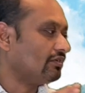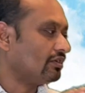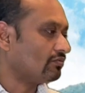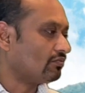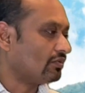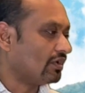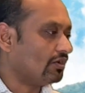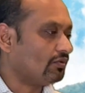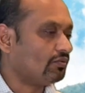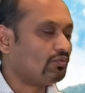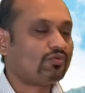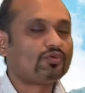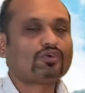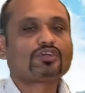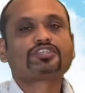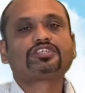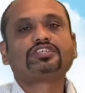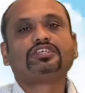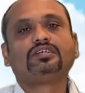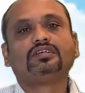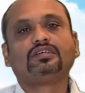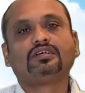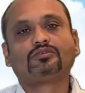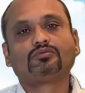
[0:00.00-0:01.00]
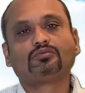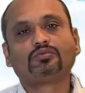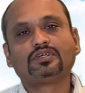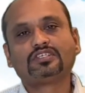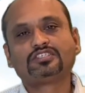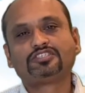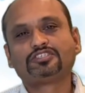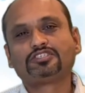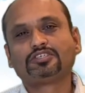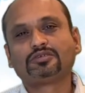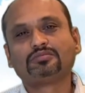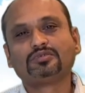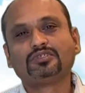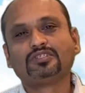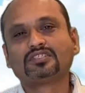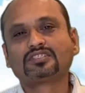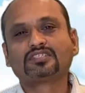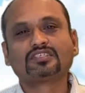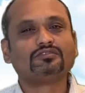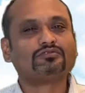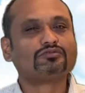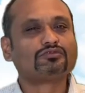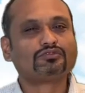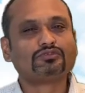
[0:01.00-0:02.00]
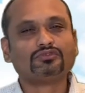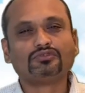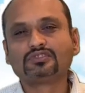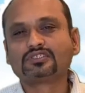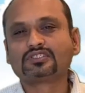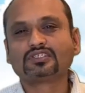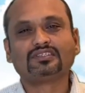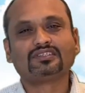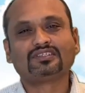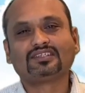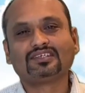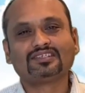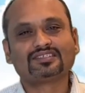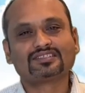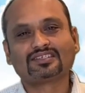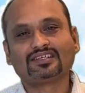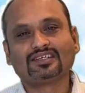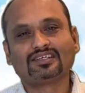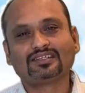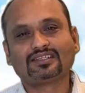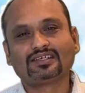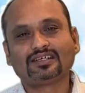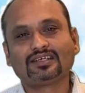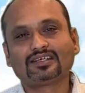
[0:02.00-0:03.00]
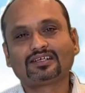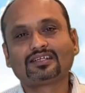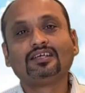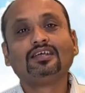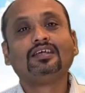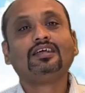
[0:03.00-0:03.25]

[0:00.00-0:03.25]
while washing our vegetables and fruits and things like that.